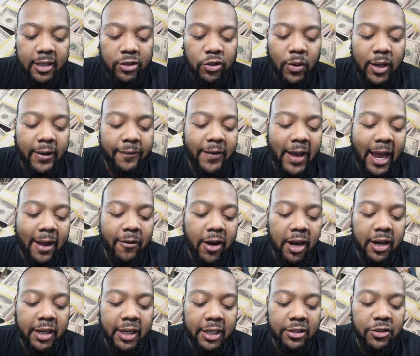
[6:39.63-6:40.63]

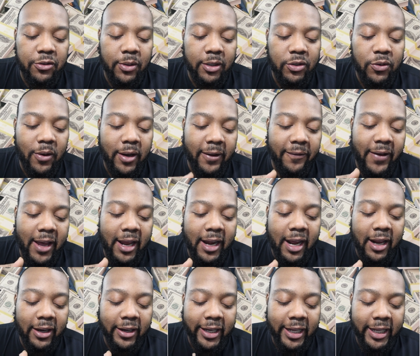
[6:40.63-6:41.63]
2,500 gets you a
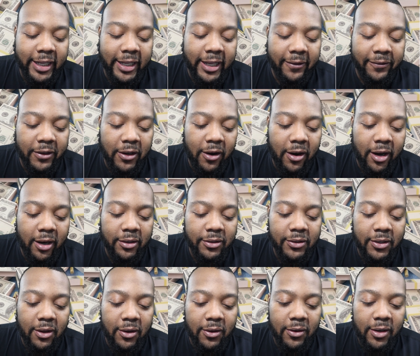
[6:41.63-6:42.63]
$25 e-gift card.
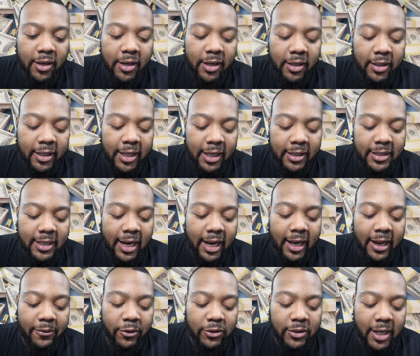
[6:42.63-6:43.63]
So get to that
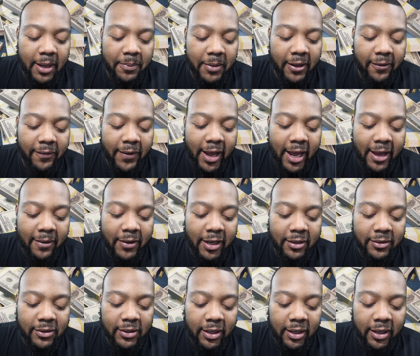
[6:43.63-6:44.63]
level 75.
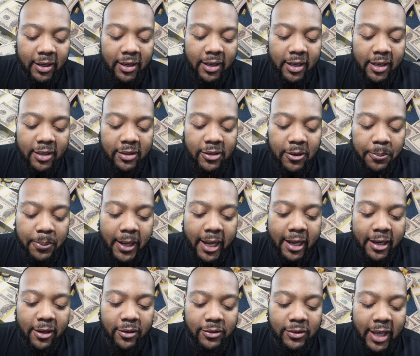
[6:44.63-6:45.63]
Let's see. So
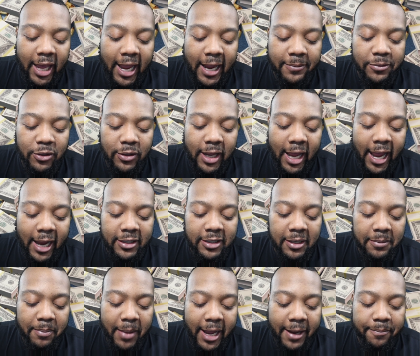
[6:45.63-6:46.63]
playing those games, you can
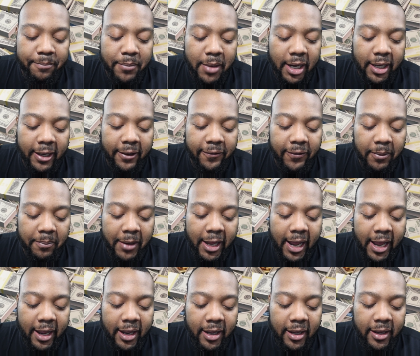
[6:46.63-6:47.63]
actually make money from
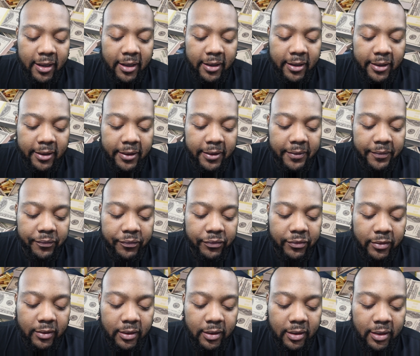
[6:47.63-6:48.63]
that.
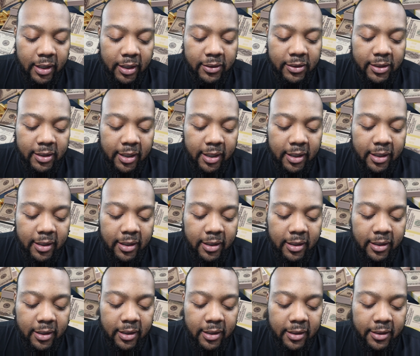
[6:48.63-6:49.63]
Let's see.
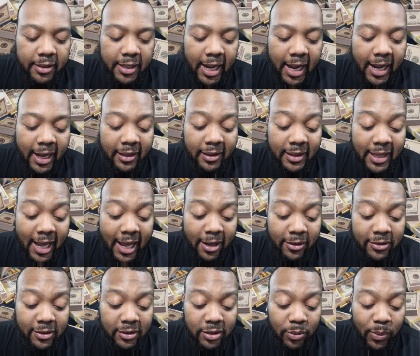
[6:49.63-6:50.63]

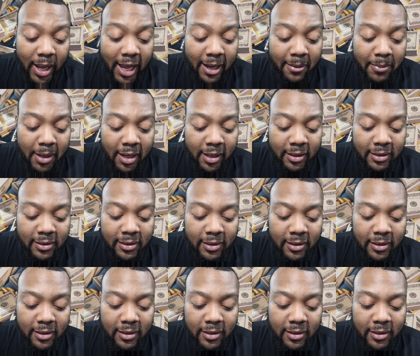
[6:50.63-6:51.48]
9,000 Swagbucks?